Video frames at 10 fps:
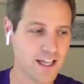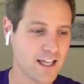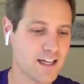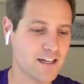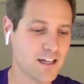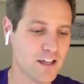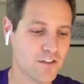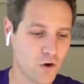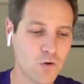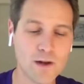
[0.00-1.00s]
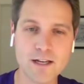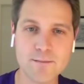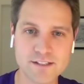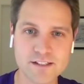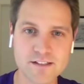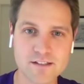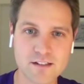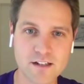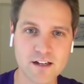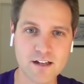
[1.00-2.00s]
And the whole wedding
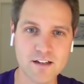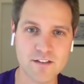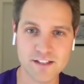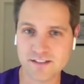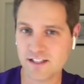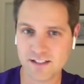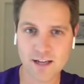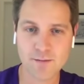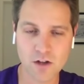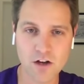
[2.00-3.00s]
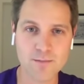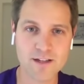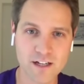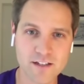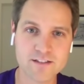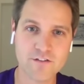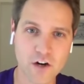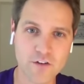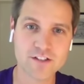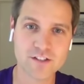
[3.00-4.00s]
business, they said, came along because of
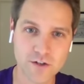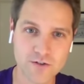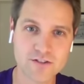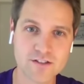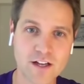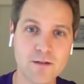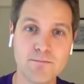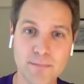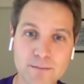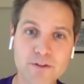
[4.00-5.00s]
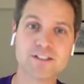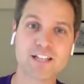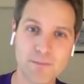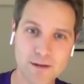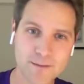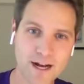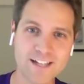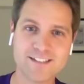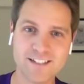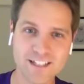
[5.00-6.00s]
Harvest Host members coming by,
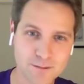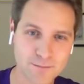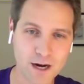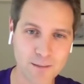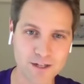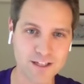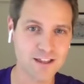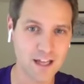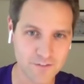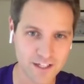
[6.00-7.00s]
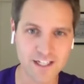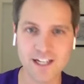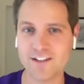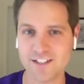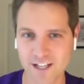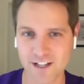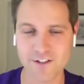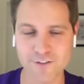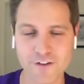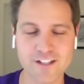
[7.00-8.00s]
seeing the property, loving it, and then telling
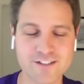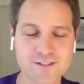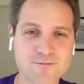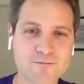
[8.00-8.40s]
their friends.